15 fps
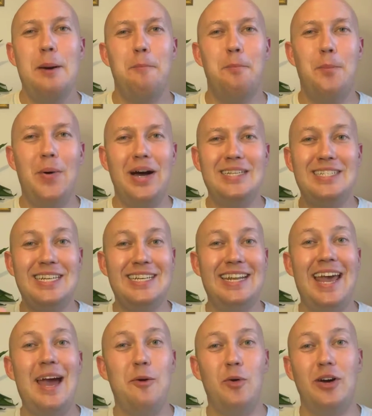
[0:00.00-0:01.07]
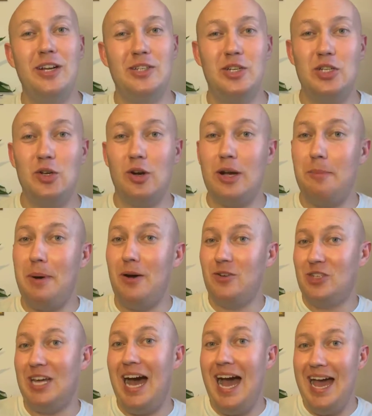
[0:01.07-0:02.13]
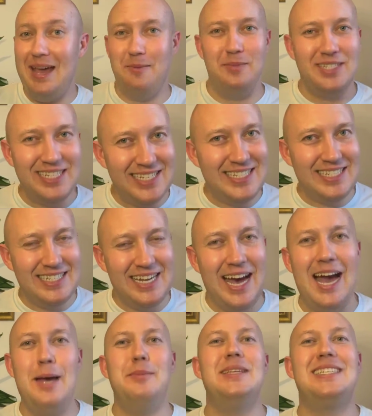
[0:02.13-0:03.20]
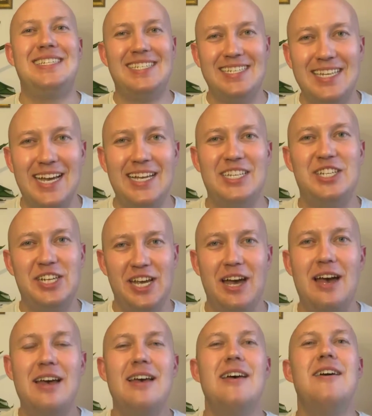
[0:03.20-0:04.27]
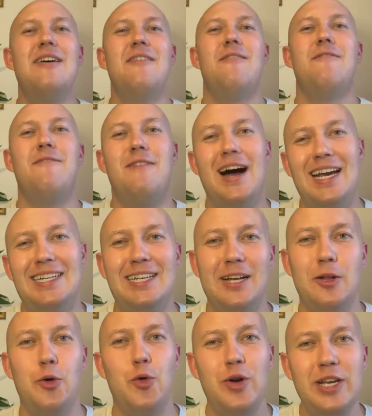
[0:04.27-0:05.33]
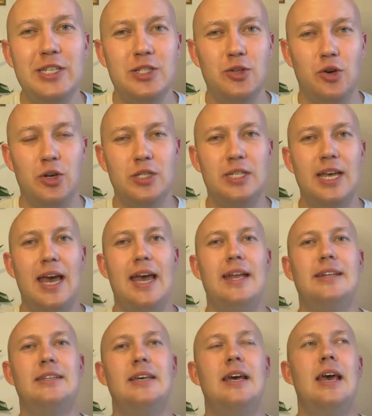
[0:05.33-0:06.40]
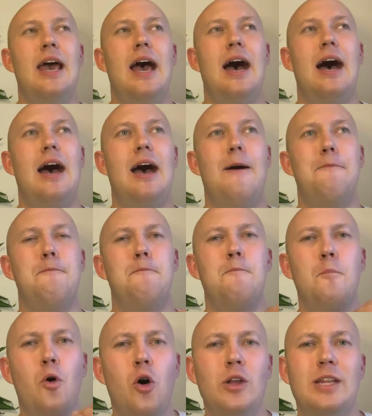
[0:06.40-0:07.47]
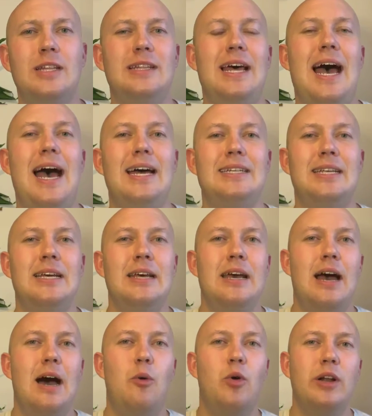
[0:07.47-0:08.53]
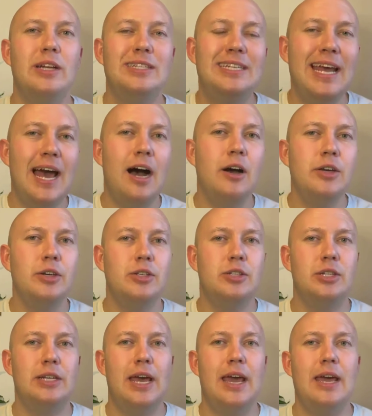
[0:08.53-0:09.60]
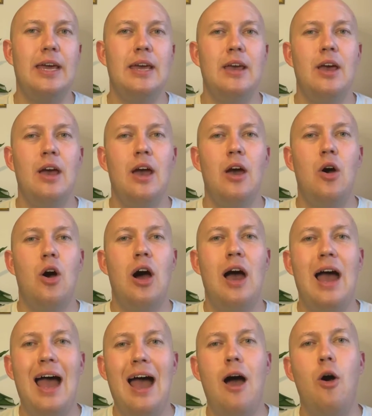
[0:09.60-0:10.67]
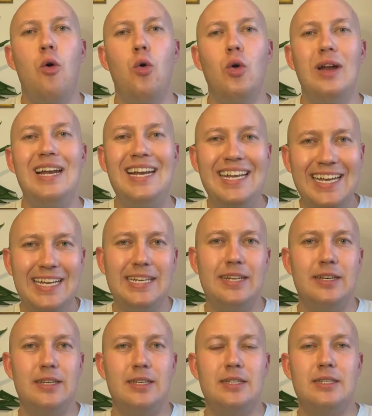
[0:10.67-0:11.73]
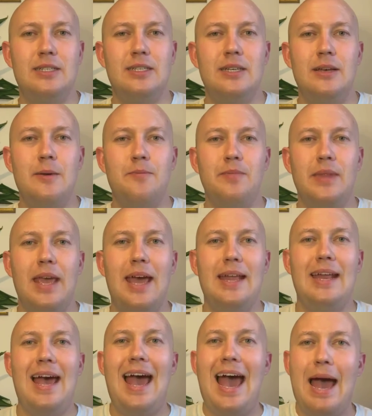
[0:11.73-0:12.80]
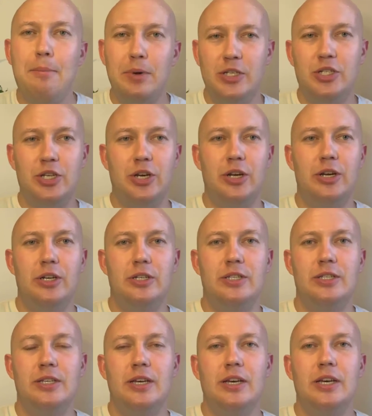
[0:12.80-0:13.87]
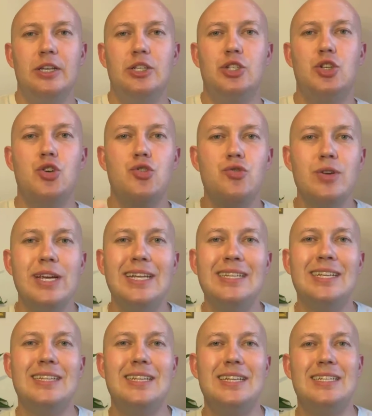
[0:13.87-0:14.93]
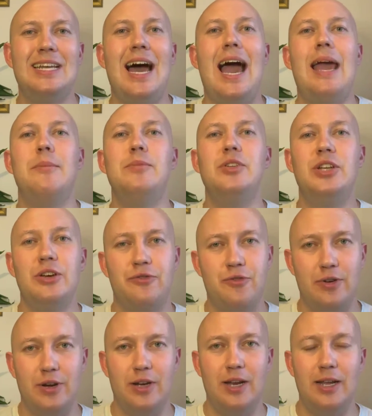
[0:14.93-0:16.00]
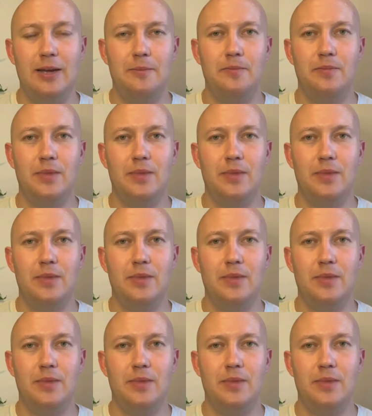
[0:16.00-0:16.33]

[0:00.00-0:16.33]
But today I wanted to talk about time, since time is such a vital resource. And more than that, I want to tell you today how leaders and amateurs treat the time differently.